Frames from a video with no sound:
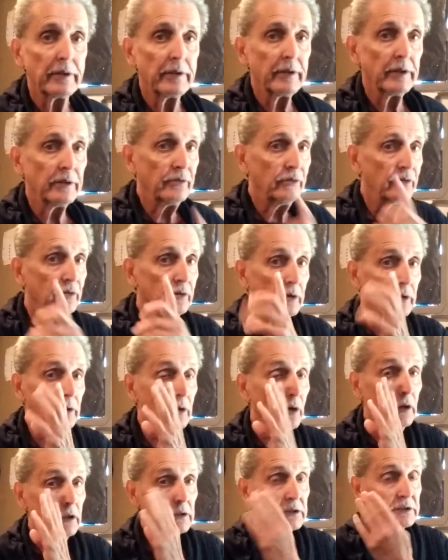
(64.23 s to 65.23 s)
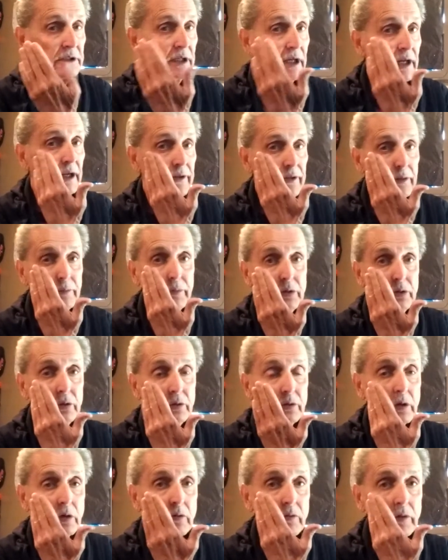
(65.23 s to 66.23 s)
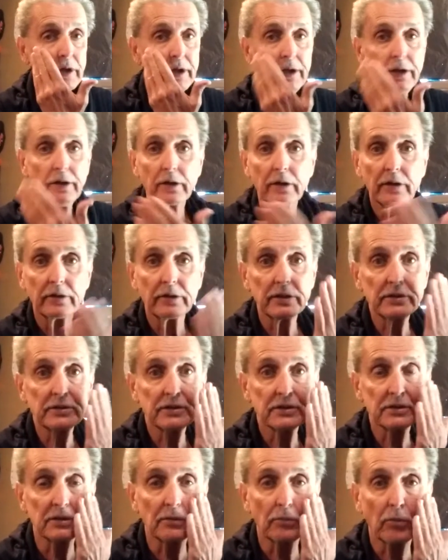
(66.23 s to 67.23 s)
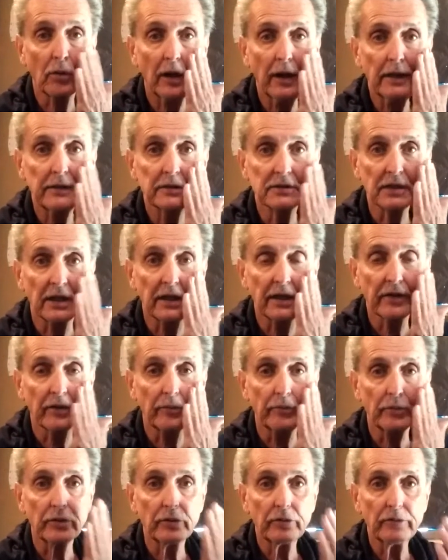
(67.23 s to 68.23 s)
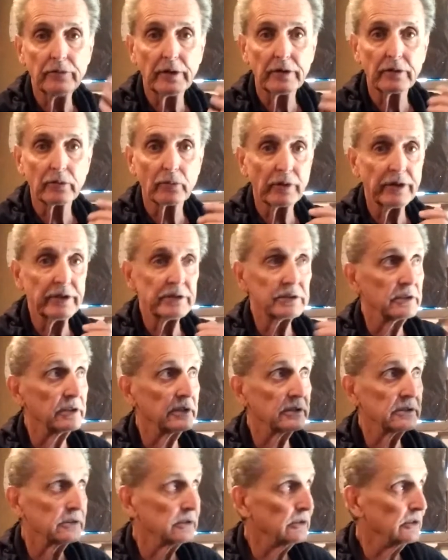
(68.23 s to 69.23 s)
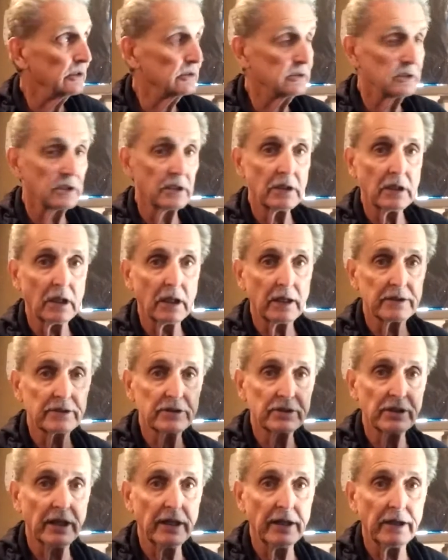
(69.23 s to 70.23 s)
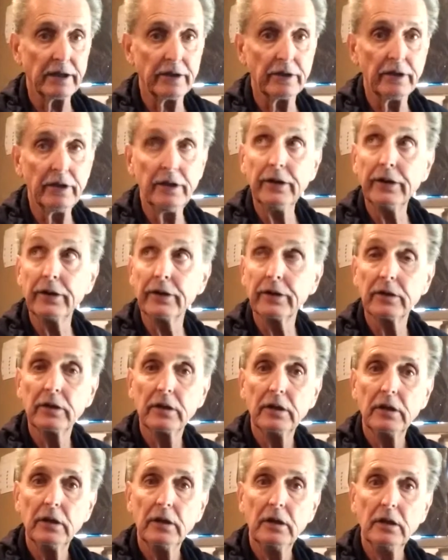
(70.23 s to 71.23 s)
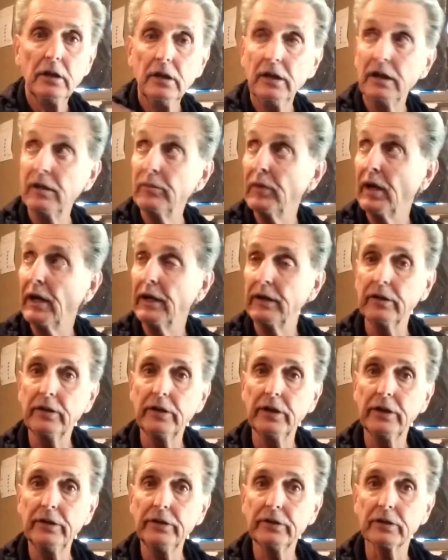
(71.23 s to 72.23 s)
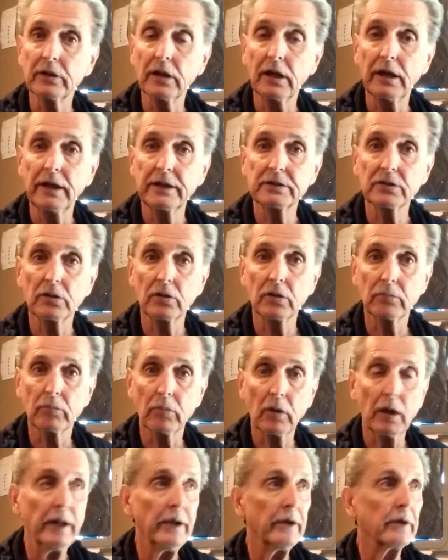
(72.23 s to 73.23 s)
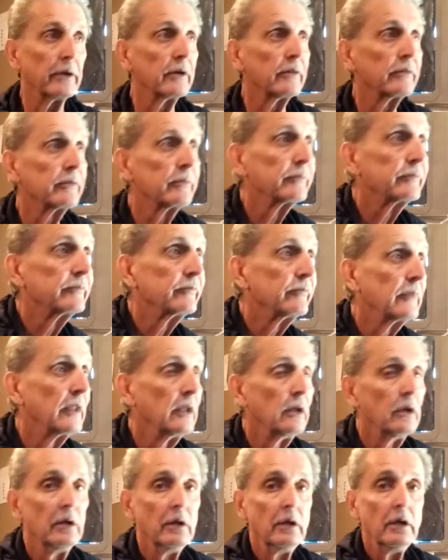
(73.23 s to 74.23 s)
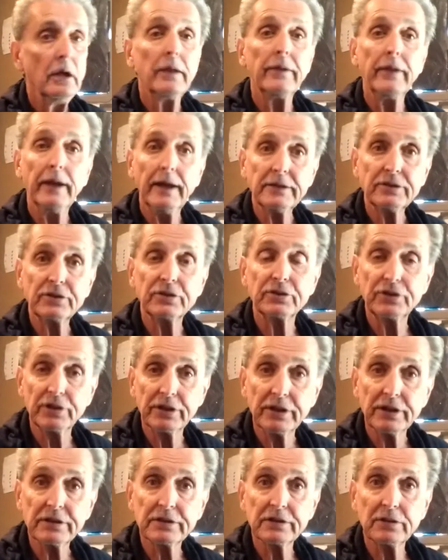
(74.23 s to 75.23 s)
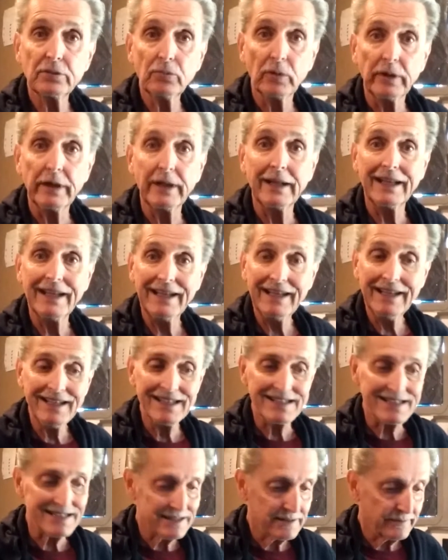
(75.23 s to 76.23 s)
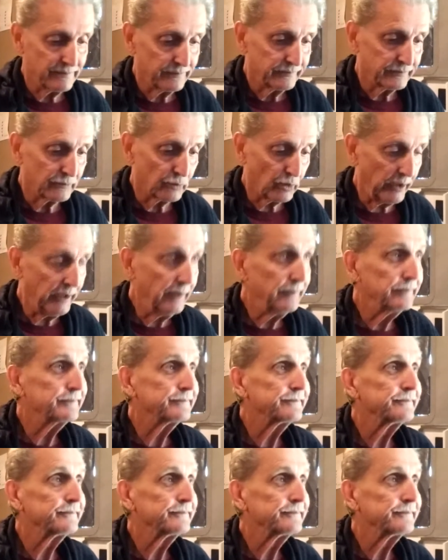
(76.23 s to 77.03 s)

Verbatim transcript: this is the dark side of the moon over here, and this is the bright side of the moon. And the reason is the sunlight's shining in here, and my interior lights aren't bright enough. And that's just the way it is, okay?